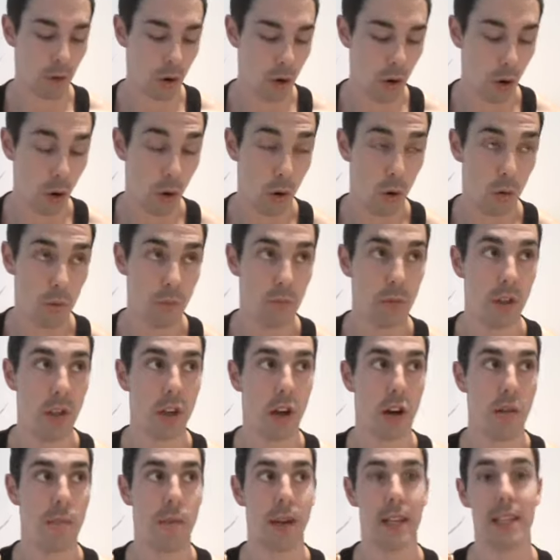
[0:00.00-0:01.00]
caught, you
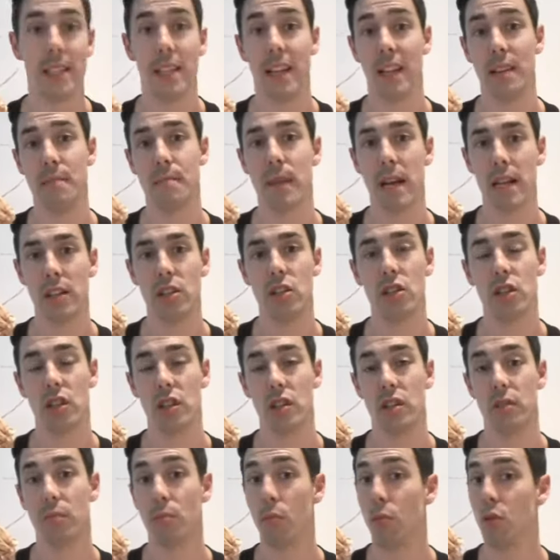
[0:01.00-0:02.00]
know, basically
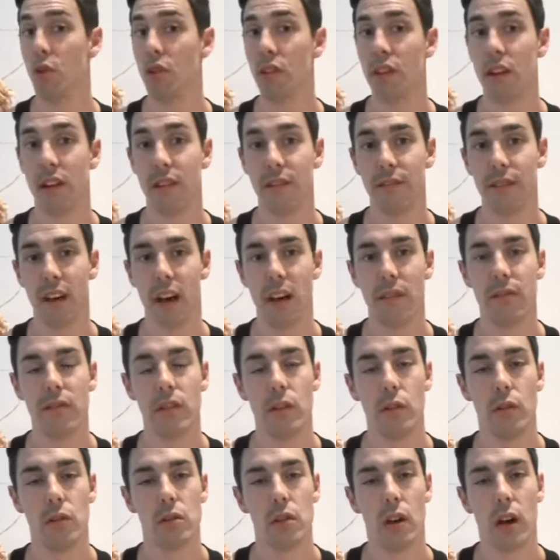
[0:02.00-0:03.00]
mentioned more than a fair
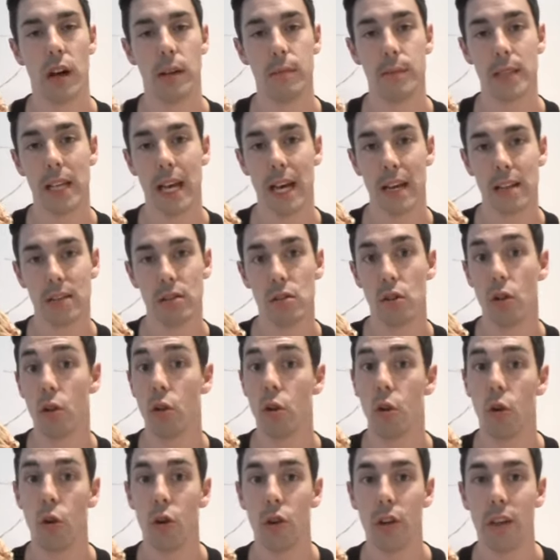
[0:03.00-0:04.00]
few times as the
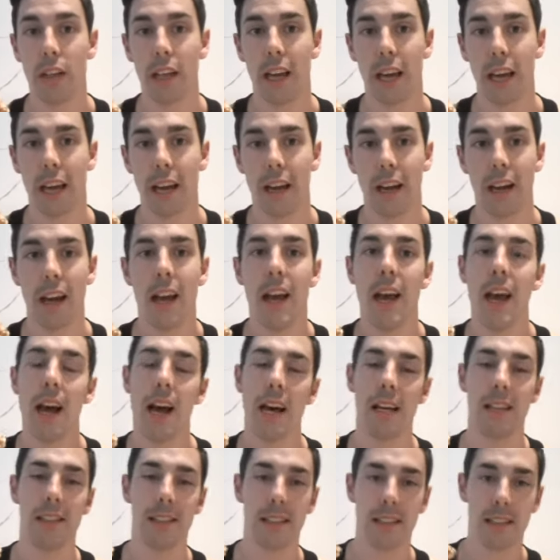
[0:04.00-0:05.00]
corn king,
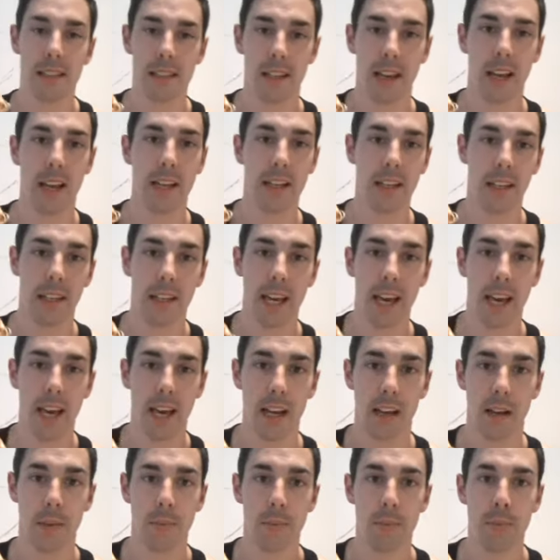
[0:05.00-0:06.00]
as the slain
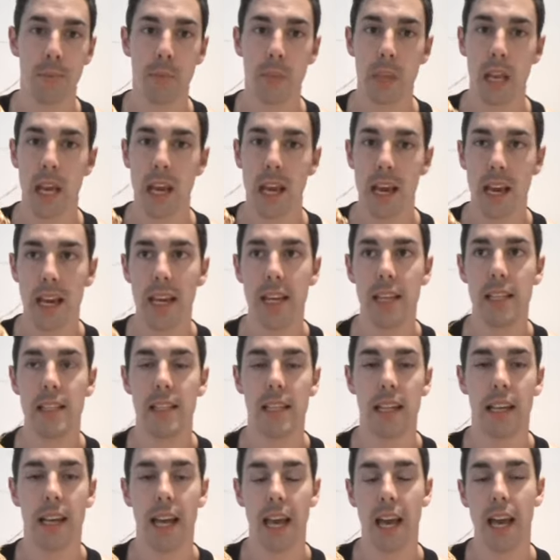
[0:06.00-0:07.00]
king. He is
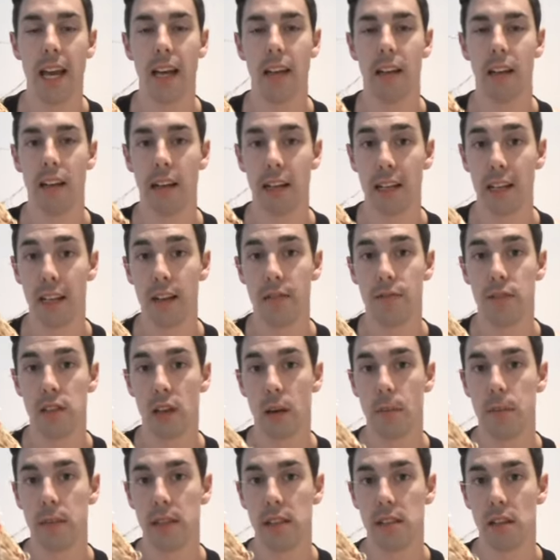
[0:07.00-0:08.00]
the king that gives
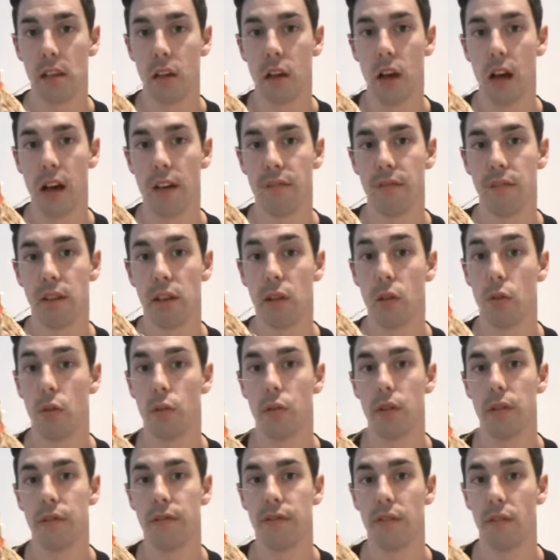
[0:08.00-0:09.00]
up his life in
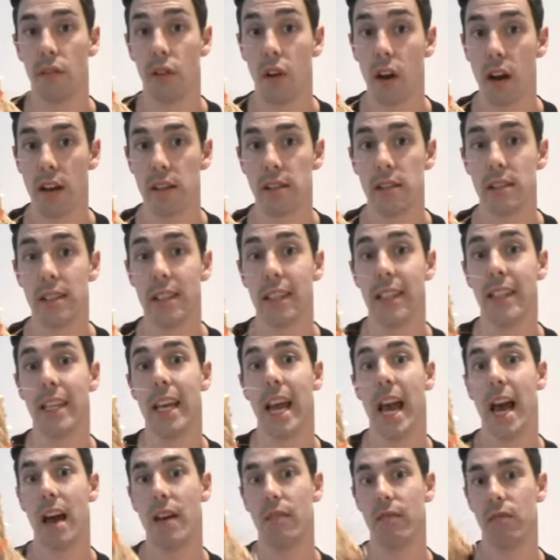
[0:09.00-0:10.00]
order for us to
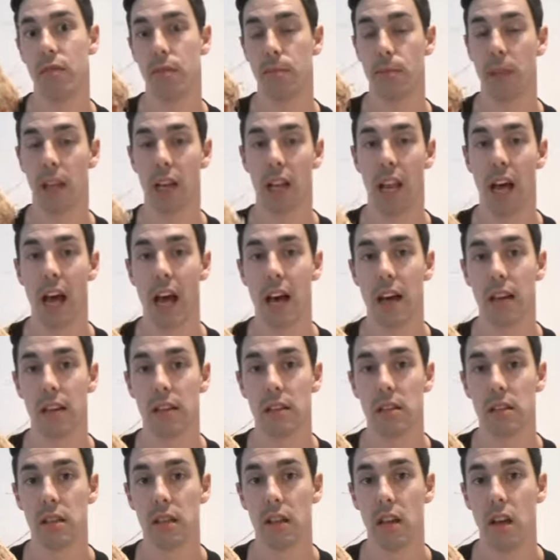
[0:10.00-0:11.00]
get from the
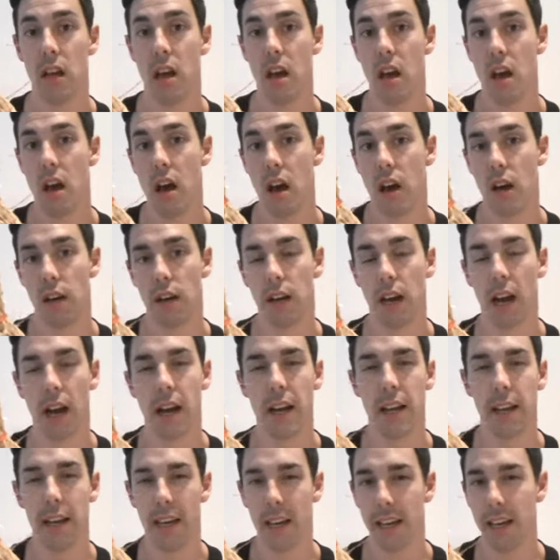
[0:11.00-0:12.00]
land.
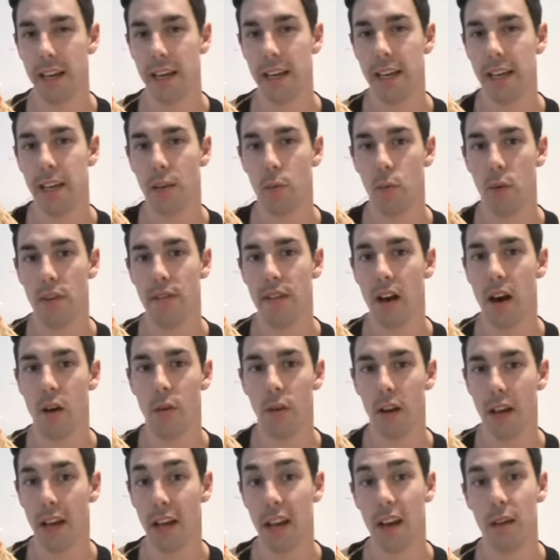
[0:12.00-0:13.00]
Okay, he,
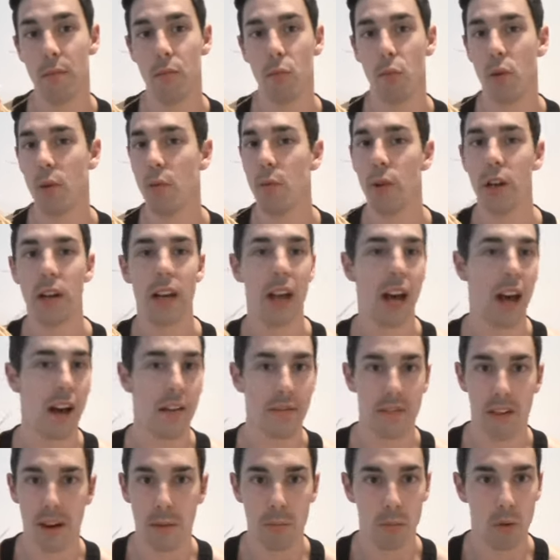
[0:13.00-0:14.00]
without him, we wouldn't
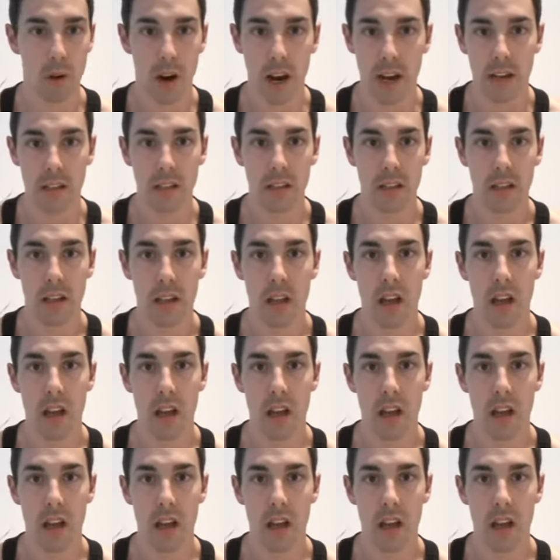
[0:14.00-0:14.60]
have our bread.